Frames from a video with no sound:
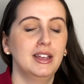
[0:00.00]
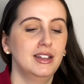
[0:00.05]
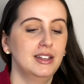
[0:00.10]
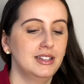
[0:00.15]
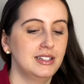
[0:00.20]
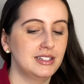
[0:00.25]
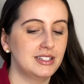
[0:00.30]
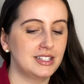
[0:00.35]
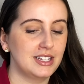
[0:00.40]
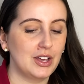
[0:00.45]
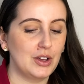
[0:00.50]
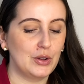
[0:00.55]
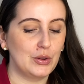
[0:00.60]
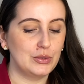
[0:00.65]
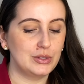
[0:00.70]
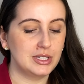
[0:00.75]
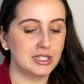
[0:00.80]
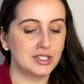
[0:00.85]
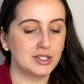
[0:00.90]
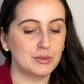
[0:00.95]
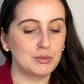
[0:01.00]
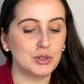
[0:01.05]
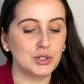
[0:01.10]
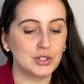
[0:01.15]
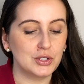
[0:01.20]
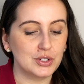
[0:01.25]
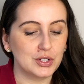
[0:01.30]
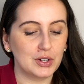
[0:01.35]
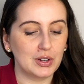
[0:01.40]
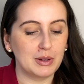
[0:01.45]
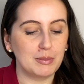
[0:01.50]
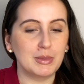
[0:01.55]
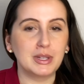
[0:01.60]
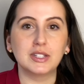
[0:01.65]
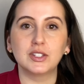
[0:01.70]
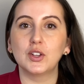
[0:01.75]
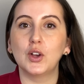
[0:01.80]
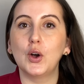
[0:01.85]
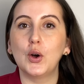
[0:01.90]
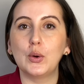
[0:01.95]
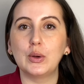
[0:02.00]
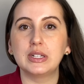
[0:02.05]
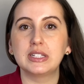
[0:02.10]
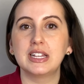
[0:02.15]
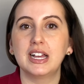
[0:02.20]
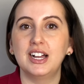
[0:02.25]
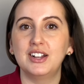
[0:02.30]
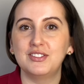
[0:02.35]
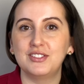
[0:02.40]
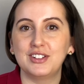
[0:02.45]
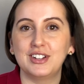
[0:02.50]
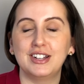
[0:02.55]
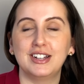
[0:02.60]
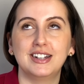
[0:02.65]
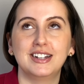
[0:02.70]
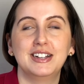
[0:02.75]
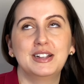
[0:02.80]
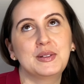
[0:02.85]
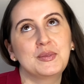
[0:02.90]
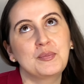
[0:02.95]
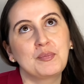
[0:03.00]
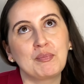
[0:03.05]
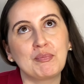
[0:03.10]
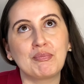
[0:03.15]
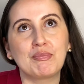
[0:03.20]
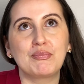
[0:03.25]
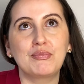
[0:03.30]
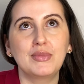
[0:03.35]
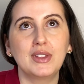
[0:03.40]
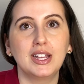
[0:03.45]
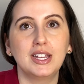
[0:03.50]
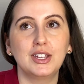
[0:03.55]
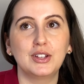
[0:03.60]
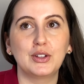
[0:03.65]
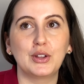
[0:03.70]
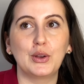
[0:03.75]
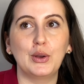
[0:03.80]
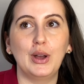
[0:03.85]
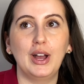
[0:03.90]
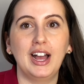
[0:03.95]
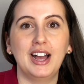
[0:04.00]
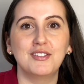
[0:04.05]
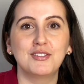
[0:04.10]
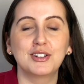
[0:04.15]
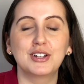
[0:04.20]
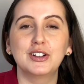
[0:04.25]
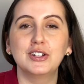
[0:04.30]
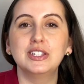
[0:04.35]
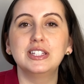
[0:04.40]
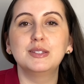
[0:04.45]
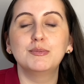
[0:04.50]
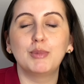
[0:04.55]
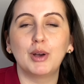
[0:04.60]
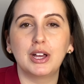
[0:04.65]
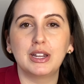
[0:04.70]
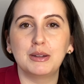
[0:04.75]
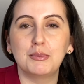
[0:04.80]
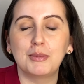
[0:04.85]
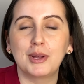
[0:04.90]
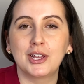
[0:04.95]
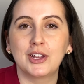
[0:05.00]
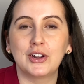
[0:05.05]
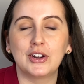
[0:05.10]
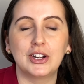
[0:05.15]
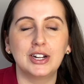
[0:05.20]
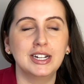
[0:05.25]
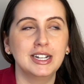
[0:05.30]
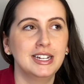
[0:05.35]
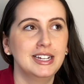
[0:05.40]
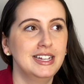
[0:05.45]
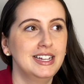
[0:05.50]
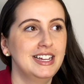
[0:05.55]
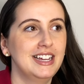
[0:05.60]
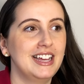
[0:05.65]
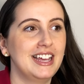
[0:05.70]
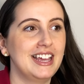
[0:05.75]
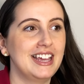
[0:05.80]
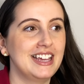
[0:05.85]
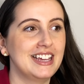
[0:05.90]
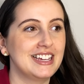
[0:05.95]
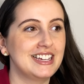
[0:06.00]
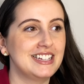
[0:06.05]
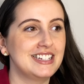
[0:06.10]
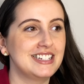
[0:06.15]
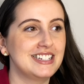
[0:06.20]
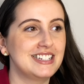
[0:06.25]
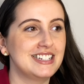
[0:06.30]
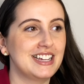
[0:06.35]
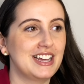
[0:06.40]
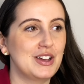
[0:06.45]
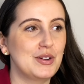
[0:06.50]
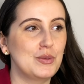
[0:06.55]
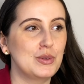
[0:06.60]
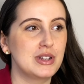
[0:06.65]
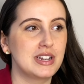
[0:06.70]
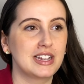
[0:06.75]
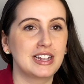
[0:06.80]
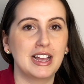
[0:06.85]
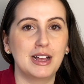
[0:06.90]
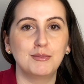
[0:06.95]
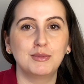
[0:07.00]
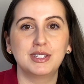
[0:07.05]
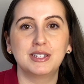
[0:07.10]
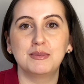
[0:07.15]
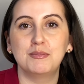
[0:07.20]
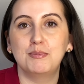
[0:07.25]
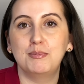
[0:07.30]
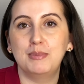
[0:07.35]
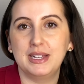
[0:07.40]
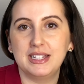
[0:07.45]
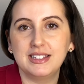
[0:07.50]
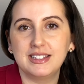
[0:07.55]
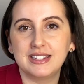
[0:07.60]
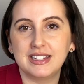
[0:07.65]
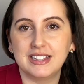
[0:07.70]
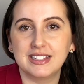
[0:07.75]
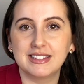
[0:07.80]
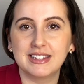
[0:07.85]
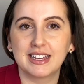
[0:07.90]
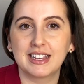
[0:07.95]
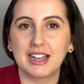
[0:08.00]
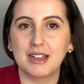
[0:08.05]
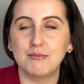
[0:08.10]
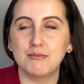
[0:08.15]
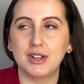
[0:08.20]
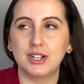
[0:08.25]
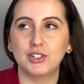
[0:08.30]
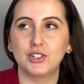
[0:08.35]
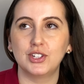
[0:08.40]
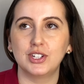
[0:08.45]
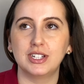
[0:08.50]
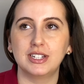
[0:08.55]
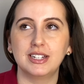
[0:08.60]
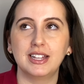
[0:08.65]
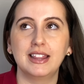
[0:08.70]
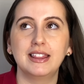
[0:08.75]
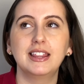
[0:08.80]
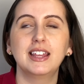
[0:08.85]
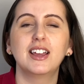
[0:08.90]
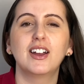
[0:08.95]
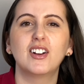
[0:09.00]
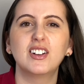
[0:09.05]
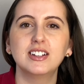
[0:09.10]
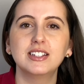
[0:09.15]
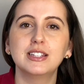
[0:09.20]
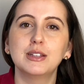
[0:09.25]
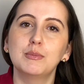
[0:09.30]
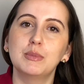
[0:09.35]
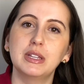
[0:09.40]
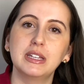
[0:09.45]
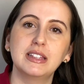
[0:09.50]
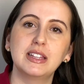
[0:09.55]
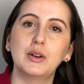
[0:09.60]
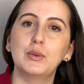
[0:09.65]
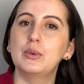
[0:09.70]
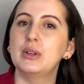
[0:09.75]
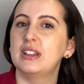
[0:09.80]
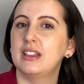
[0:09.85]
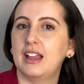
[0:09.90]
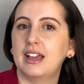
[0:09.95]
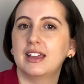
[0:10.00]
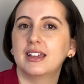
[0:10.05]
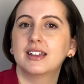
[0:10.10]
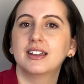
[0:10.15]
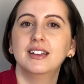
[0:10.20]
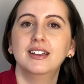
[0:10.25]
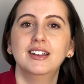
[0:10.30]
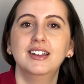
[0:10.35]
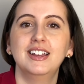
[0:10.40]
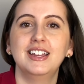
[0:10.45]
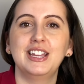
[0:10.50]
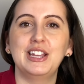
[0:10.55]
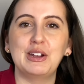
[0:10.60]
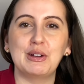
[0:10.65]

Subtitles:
So distribution agreements always have a good spot in my heart. And when it comes to business, like I mentioned, they are something that we like here